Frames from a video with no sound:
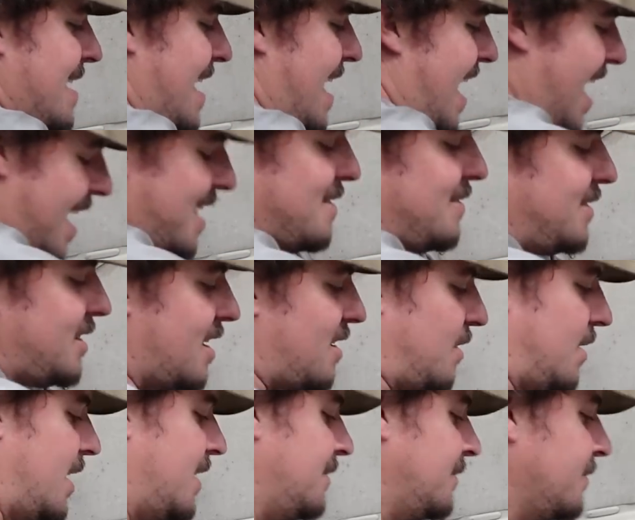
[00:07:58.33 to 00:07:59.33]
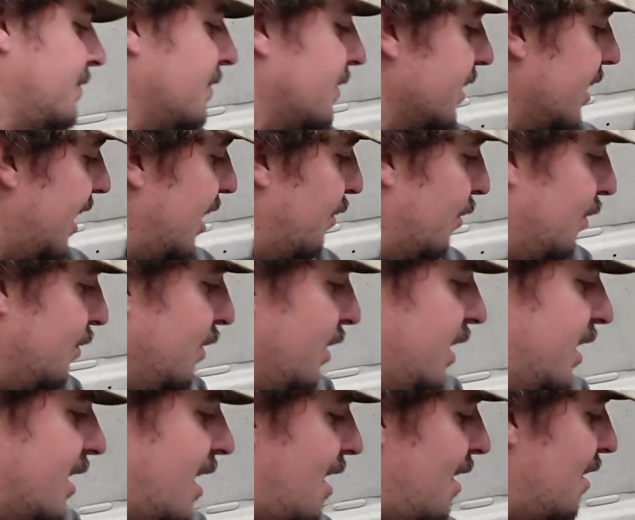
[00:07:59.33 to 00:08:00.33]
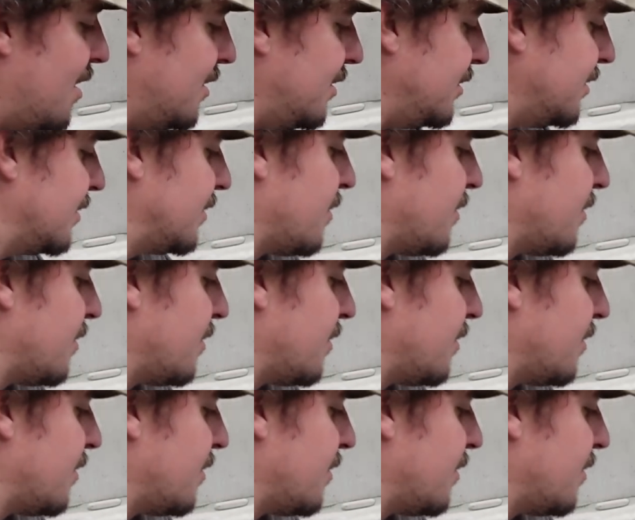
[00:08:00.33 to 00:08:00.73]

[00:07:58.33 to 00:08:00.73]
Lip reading: I don't know. It won't run at all,